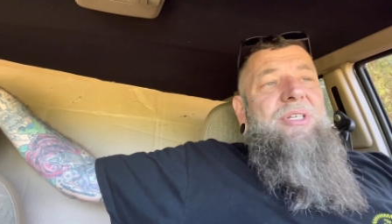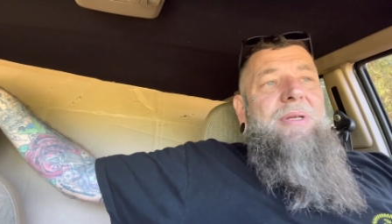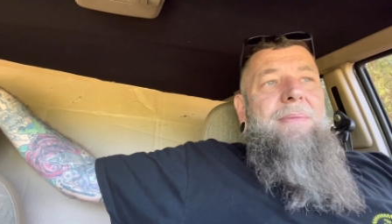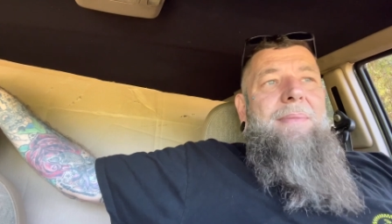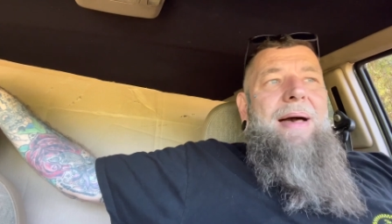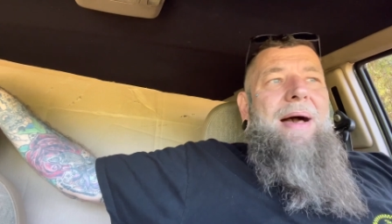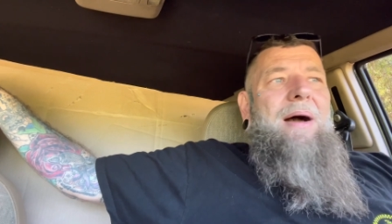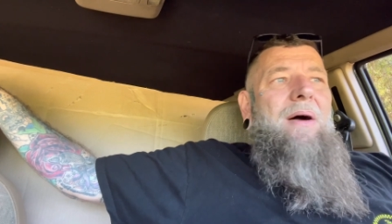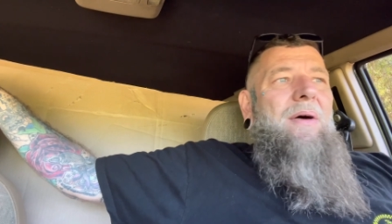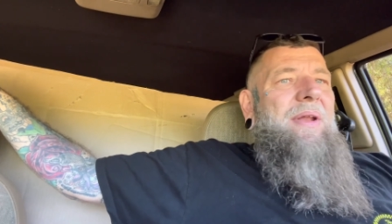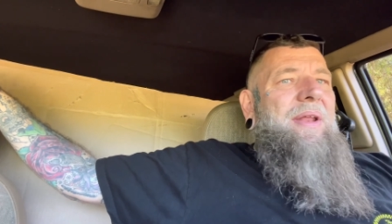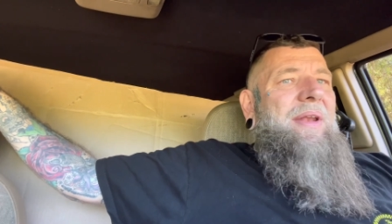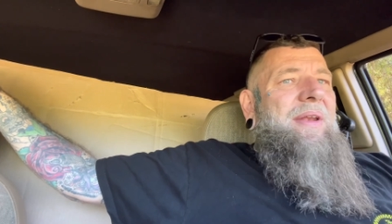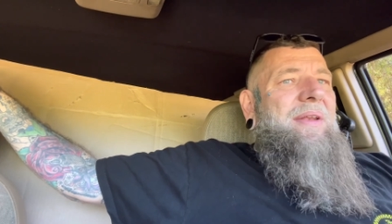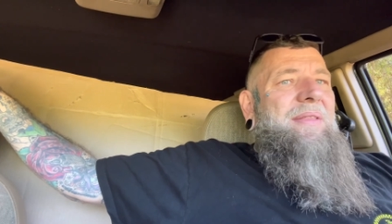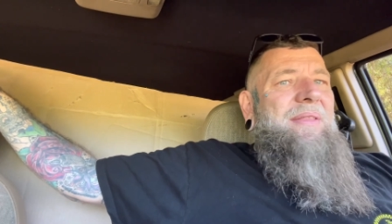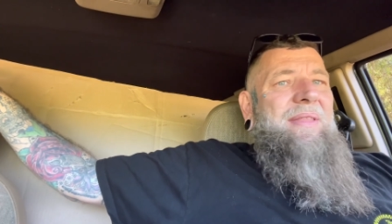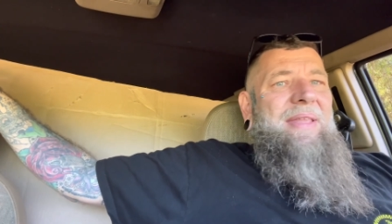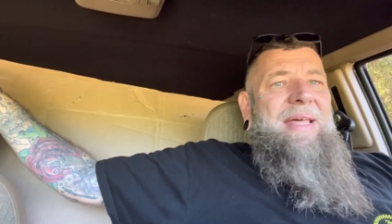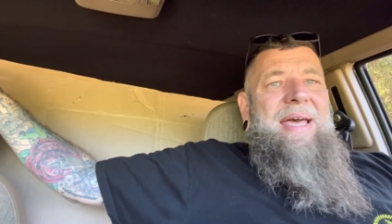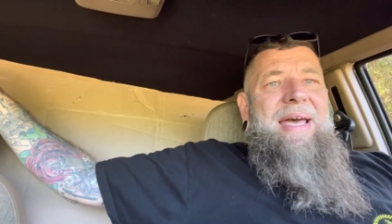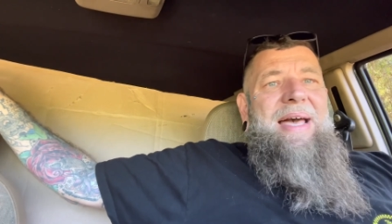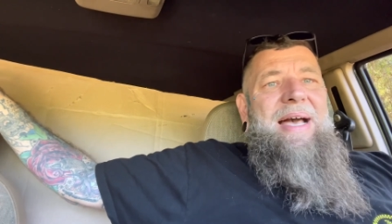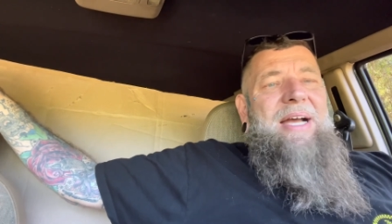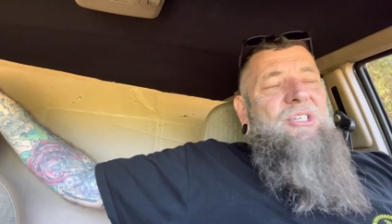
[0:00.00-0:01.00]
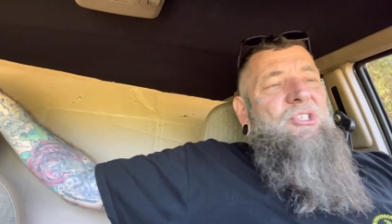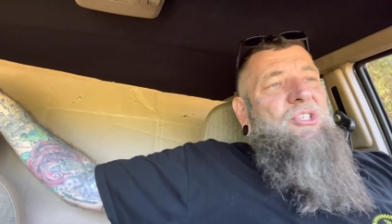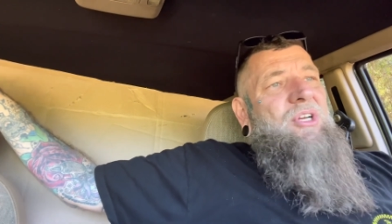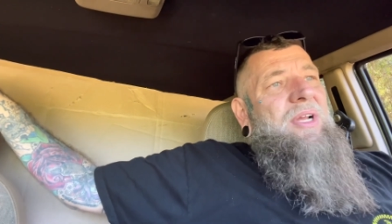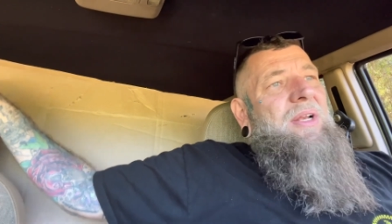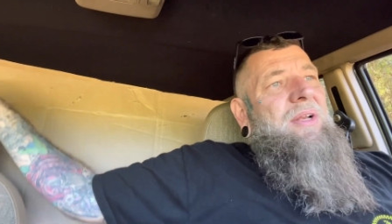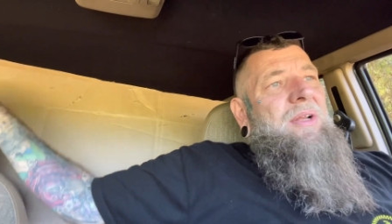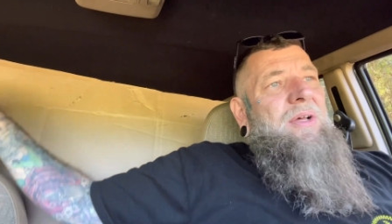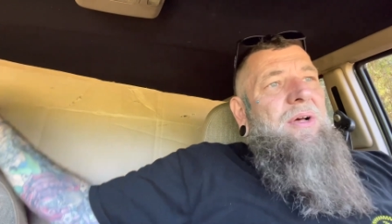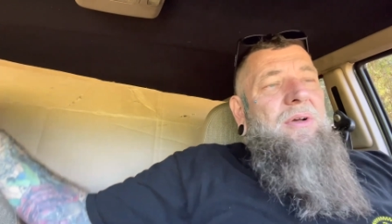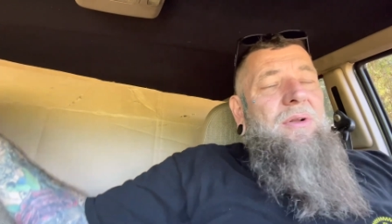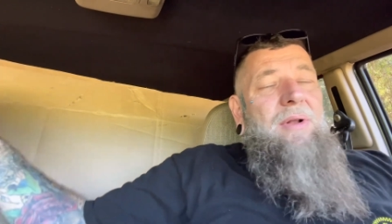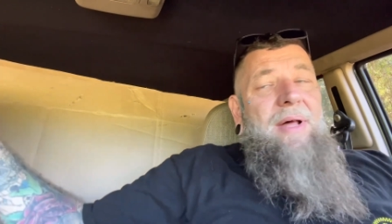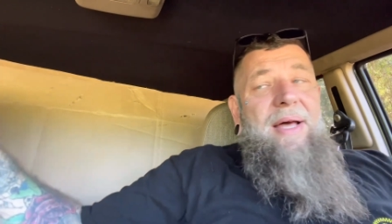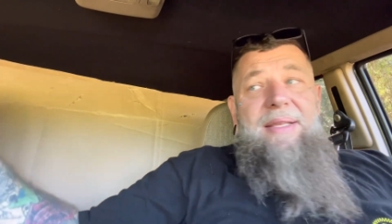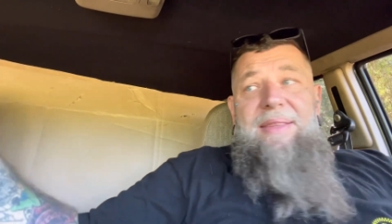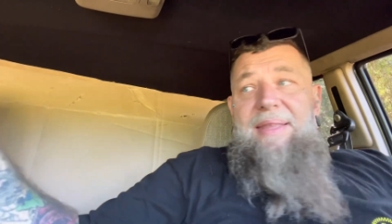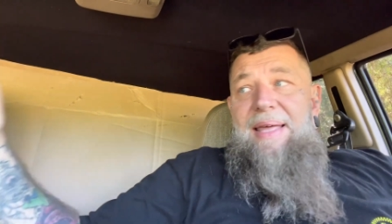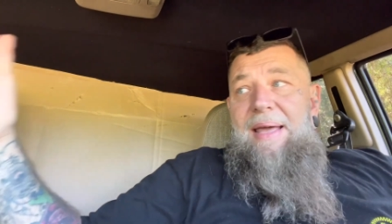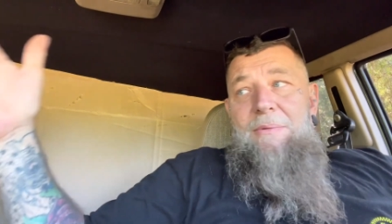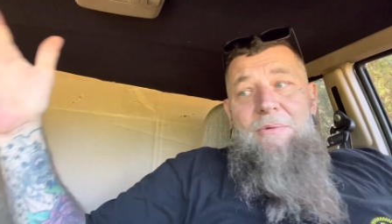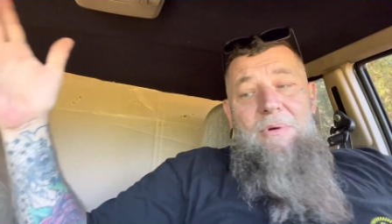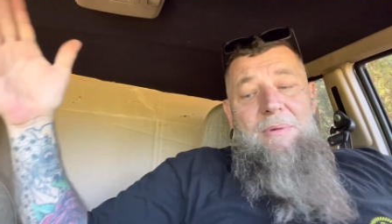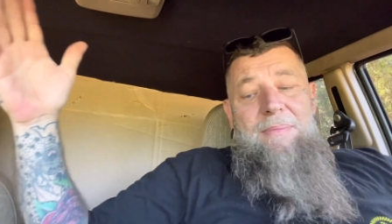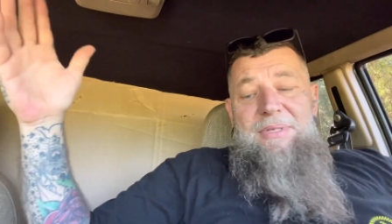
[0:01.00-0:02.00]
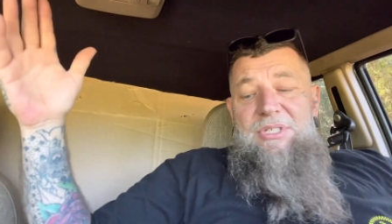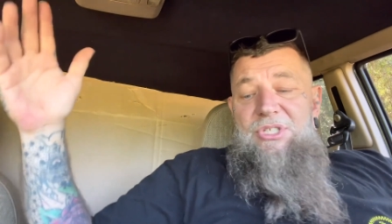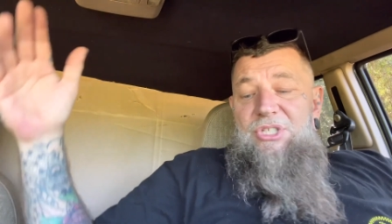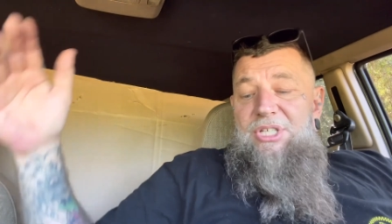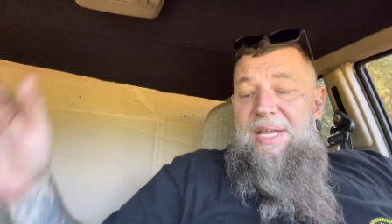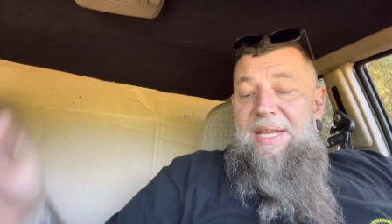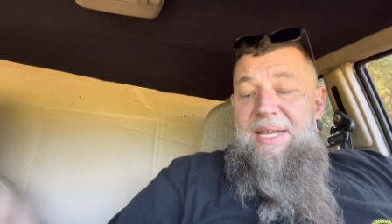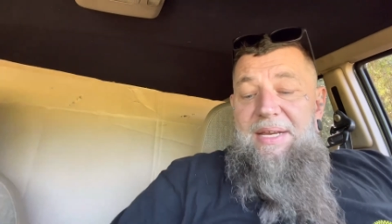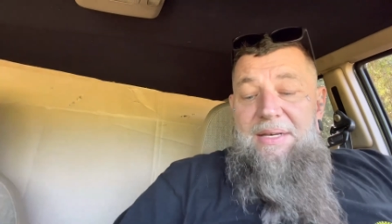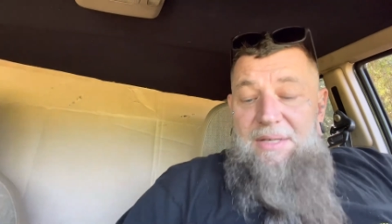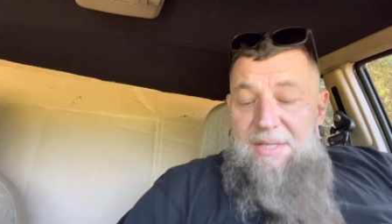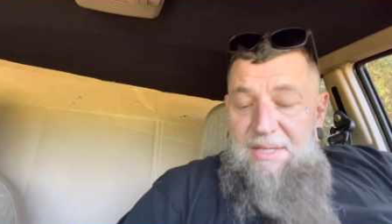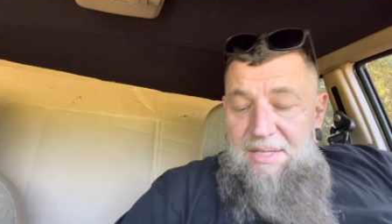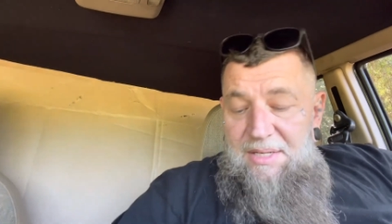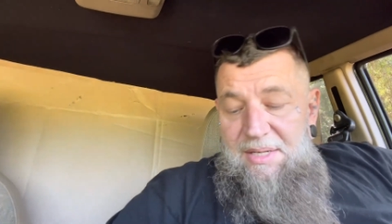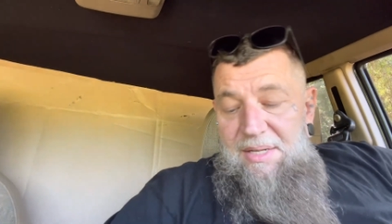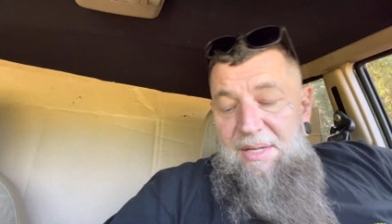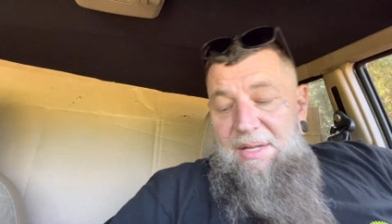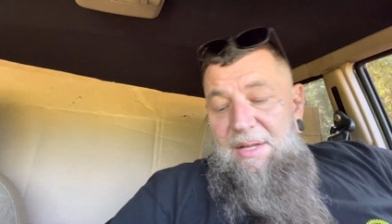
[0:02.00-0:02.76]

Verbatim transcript: them out and they actually looked like they were machined.